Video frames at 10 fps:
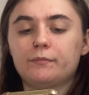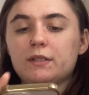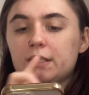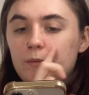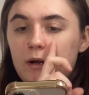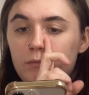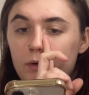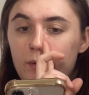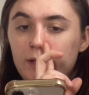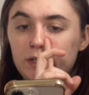This is where we're
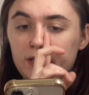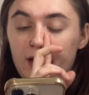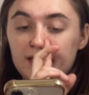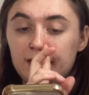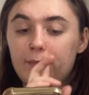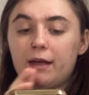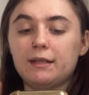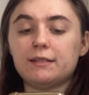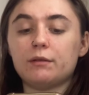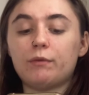going to
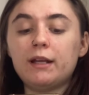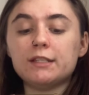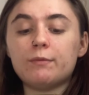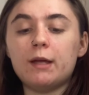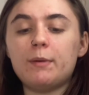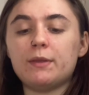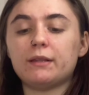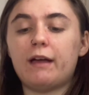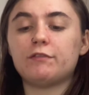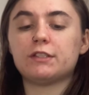customize the right swipe and the
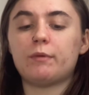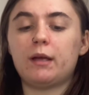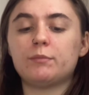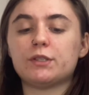left swipe.